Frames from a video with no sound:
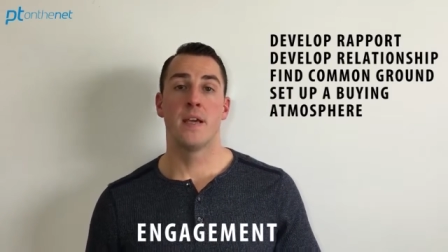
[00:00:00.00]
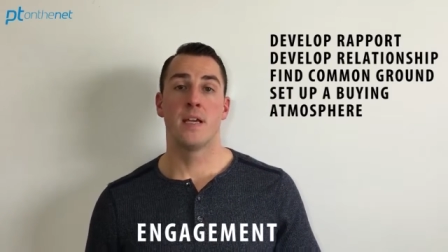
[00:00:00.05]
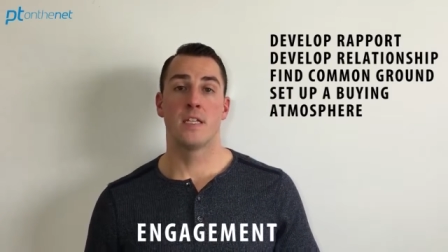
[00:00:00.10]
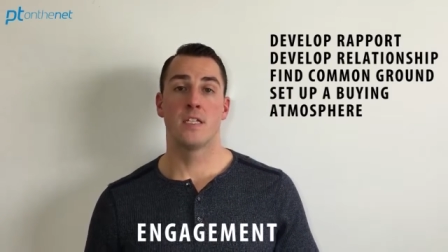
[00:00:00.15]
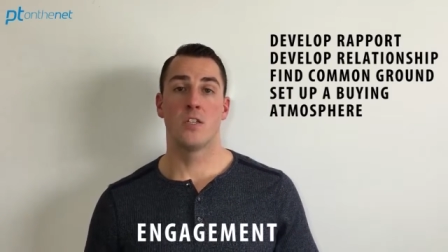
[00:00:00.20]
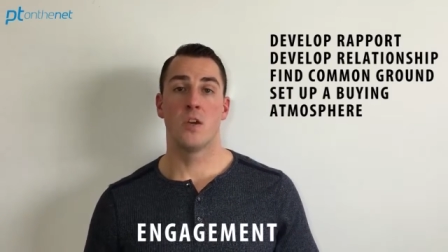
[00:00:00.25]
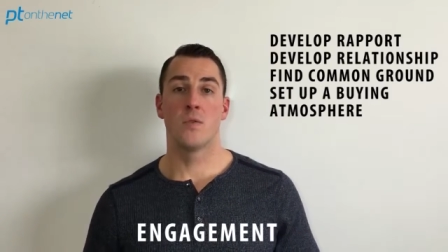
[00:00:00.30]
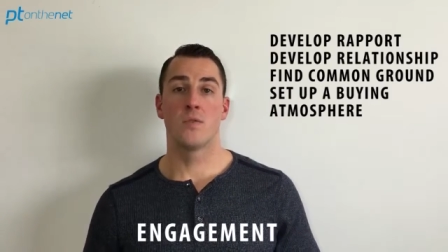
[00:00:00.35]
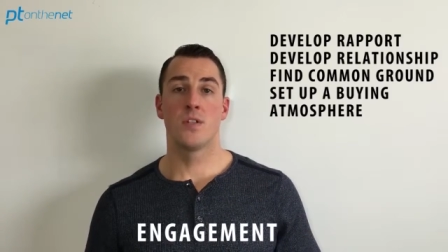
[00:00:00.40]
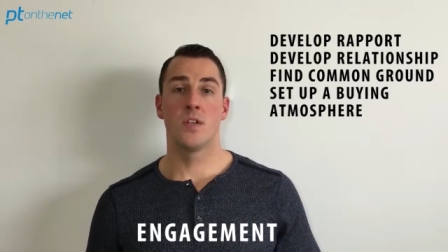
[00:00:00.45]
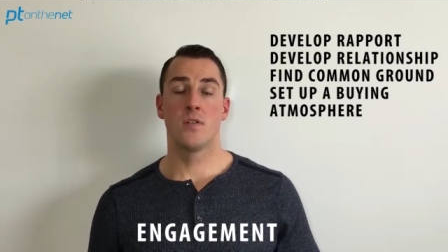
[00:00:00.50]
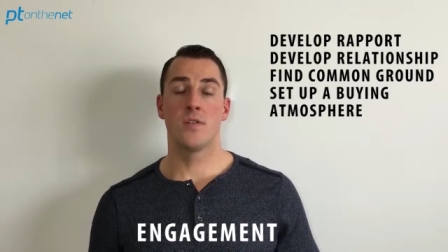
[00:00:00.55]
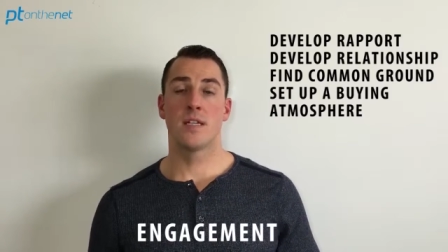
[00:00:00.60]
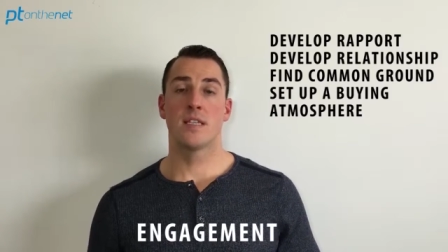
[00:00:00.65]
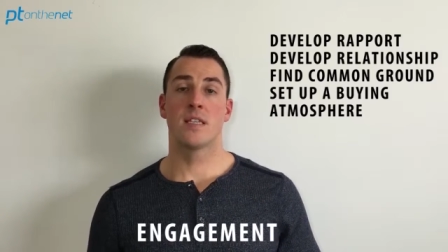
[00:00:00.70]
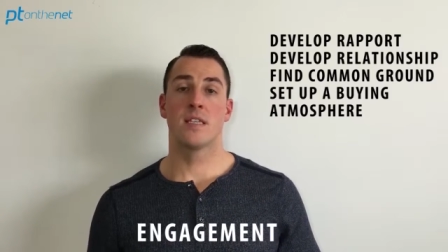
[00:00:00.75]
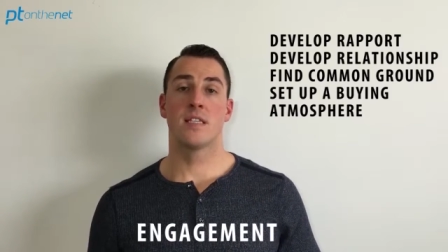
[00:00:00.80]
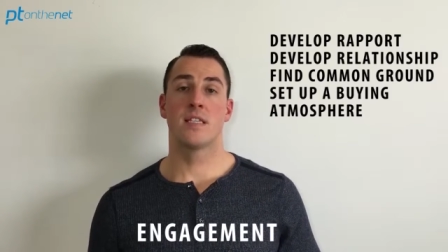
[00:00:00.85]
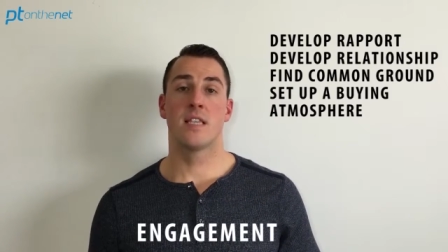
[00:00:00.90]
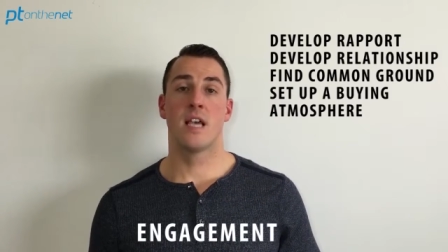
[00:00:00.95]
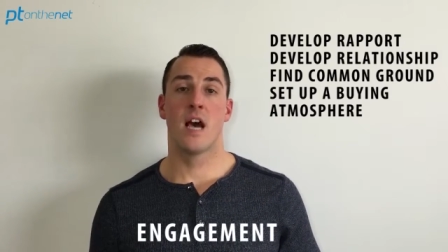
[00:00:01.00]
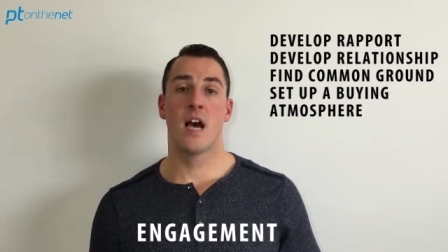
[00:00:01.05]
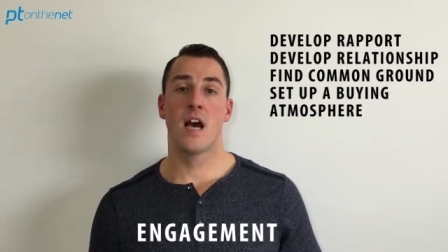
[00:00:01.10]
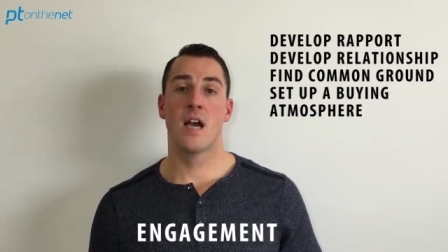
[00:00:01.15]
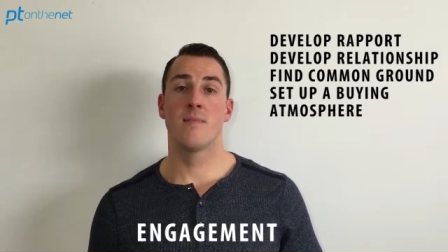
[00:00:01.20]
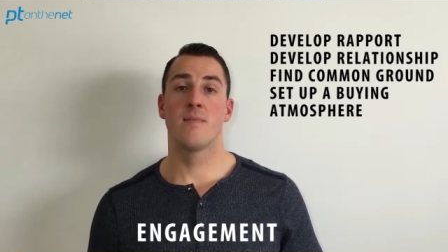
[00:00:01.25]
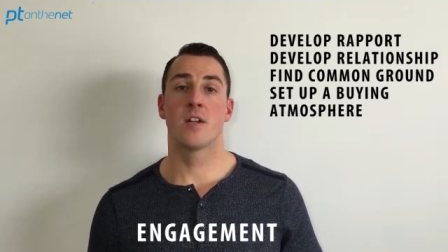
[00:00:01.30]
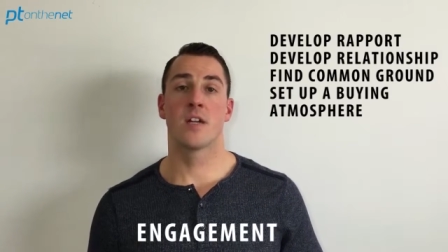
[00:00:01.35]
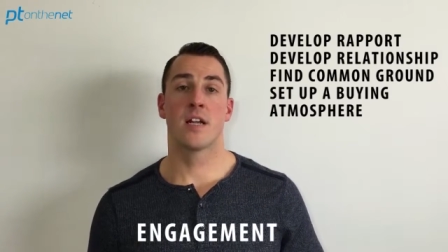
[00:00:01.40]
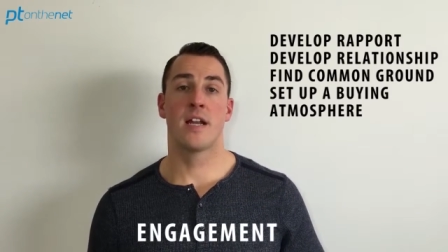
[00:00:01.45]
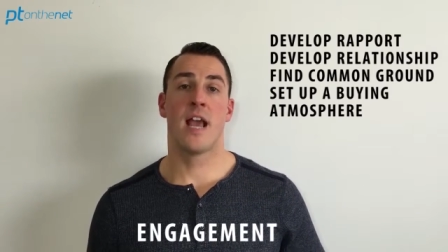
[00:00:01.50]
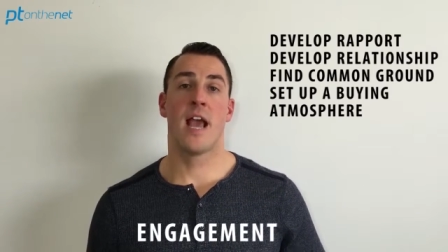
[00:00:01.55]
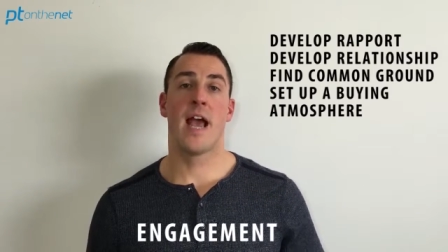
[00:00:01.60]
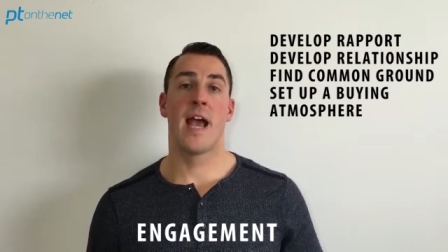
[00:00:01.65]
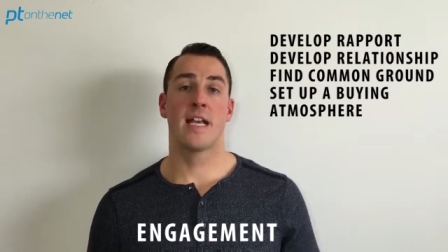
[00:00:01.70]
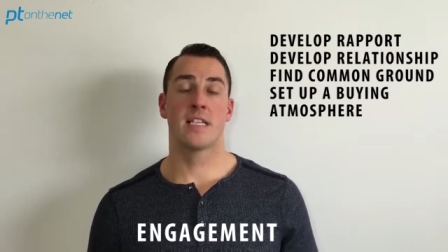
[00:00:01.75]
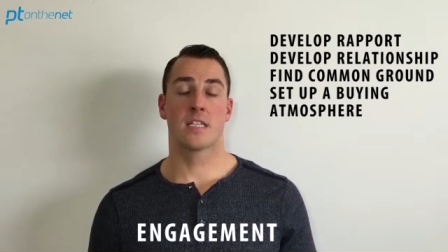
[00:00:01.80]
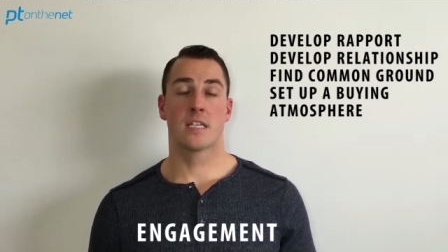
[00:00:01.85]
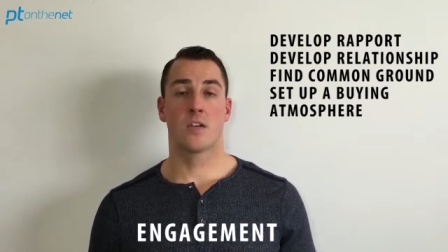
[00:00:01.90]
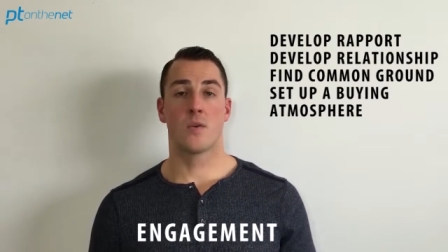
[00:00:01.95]
So during this time, you're going to
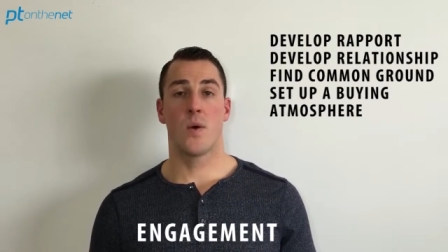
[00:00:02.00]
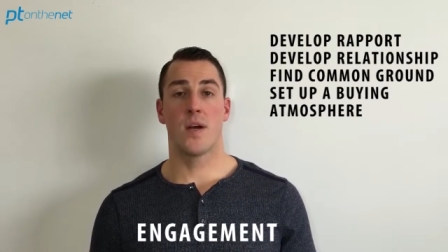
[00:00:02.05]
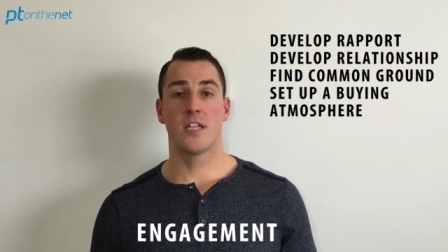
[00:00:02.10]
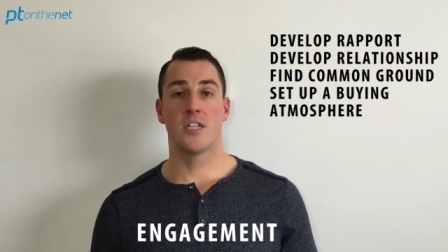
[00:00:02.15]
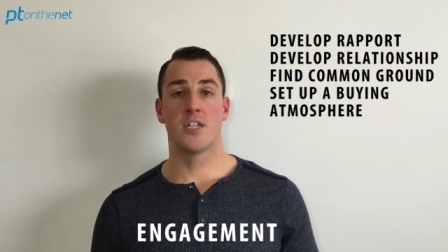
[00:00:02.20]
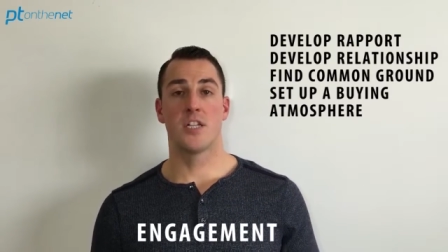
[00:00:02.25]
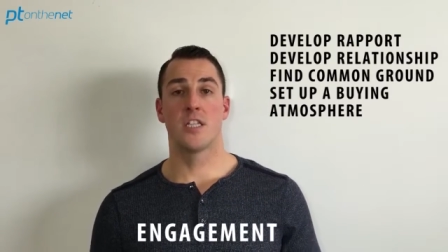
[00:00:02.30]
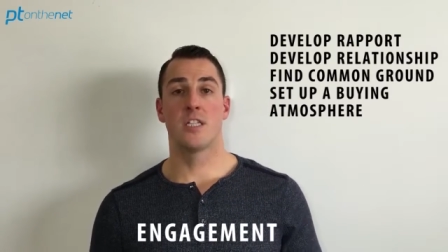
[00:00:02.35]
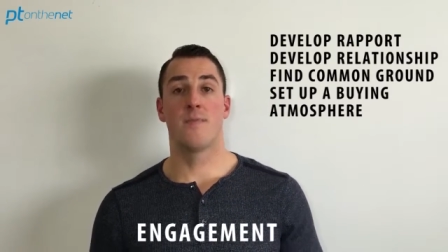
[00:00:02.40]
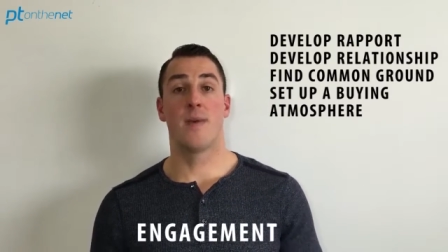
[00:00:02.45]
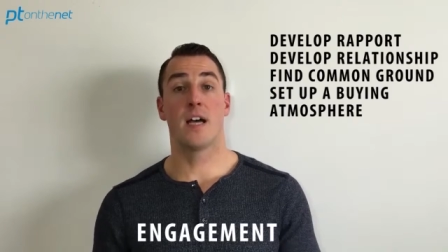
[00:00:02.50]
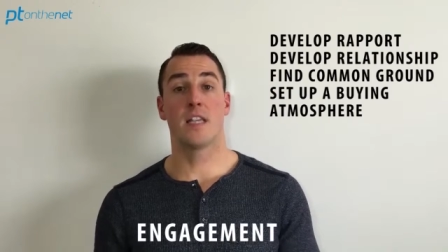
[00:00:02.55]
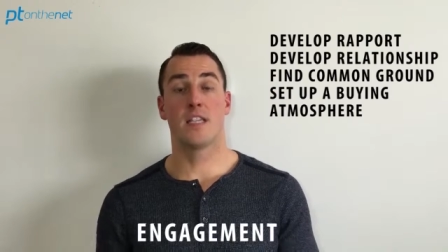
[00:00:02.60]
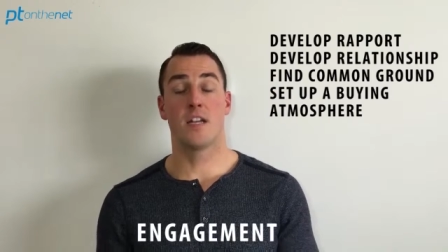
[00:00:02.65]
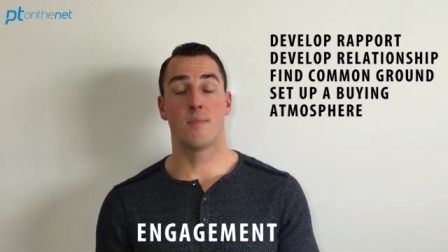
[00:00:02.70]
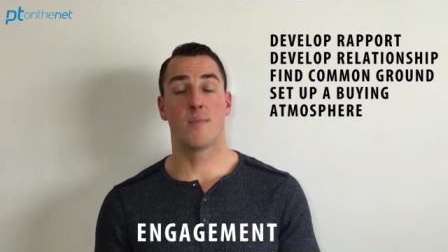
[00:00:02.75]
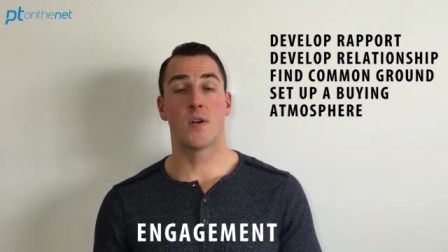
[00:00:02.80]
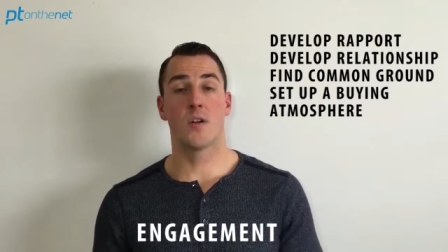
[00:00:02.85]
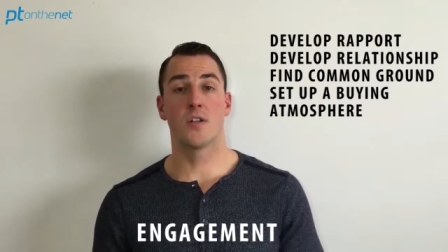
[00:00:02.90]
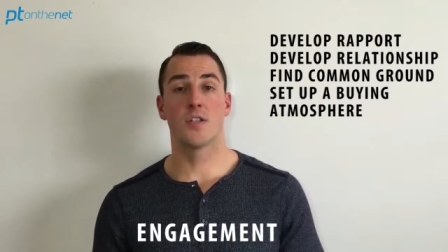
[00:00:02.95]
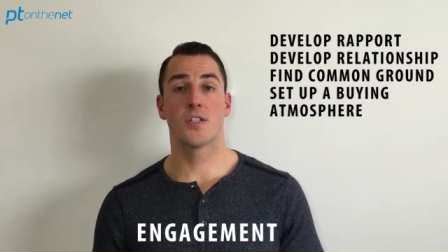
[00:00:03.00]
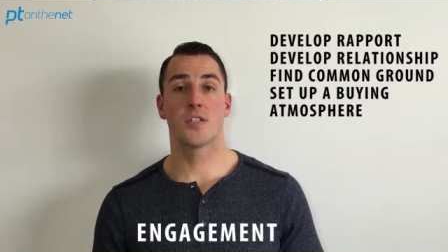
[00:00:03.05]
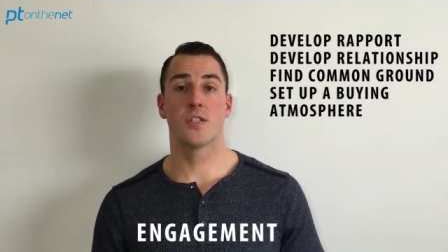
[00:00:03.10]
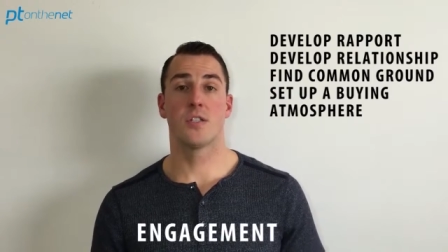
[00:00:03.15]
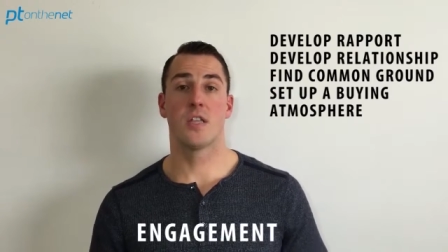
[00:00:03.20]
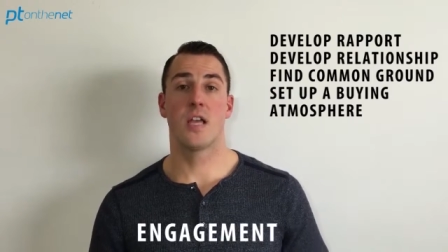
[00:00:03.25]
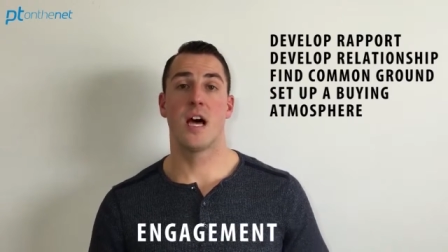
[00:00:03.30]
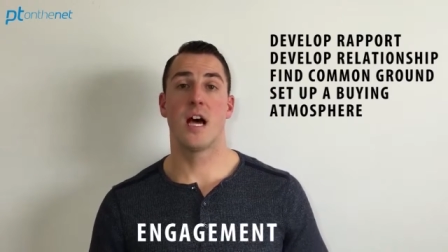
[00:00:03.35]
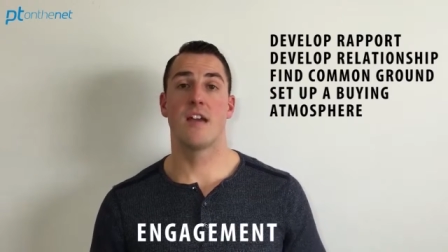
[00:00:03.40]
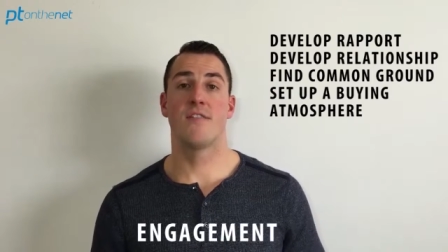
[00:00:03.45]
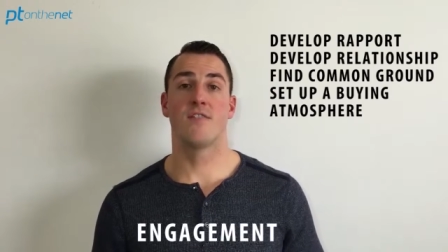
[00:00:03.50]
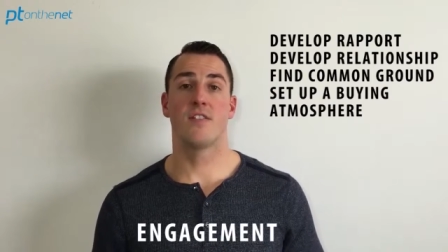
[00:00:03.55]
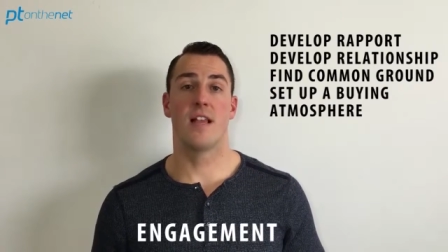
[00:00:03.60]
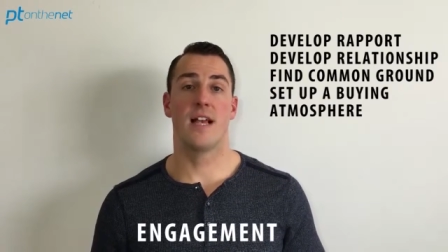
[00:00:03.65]
ask questions about their personal life.